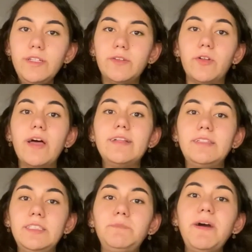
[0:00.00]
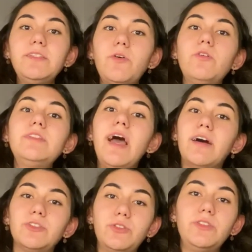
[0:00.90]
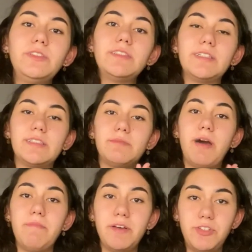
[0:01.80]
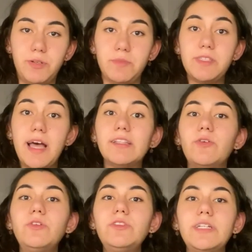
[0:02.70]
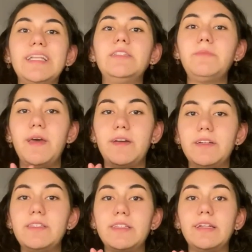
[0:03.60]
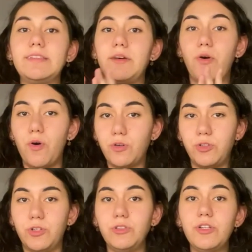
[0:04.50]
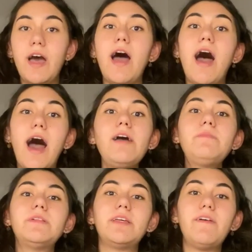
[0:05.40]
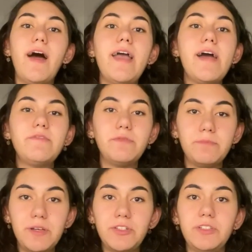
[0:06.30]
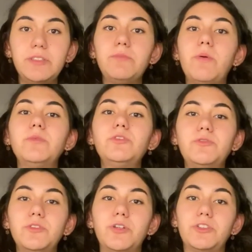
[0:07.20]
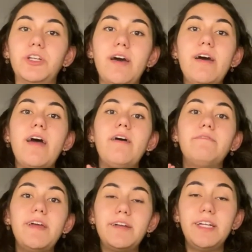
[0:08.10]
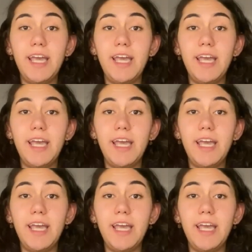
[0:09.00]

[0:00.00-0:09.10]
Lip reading: in all, despite all the uncertainties in my measurements and all the random errors that occurred, I believe I have measured the moment of inertia very